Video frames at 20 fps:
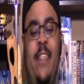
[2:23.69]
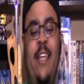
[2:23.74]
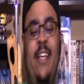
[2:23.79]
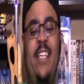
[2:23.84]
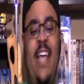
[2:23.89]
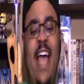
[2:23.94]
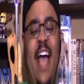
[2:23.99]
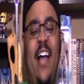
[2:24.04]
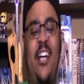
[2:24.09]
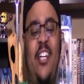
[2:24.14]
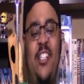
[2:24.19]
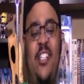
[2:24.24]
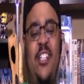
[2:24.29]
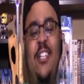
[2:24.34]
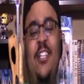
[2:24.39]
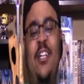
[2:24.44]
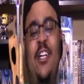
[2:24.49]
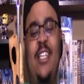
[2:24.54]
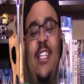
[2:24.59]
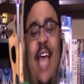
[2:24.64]
This actually
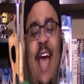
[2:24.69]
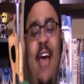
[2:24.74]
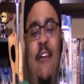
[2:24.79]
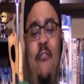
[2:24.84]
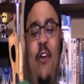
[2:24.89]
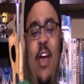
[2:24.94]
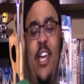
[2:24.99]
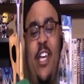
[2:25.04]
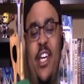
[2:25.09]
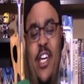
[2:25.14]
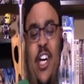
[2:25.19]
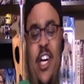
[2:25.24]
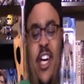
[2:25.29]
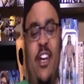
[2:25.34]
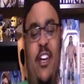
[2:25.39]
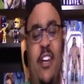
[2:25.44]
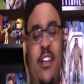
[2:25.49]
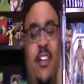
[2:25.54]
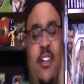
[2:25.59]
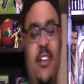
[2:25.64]
looks halfway
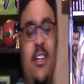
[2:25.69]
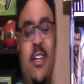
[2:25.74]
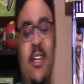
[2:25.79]
good.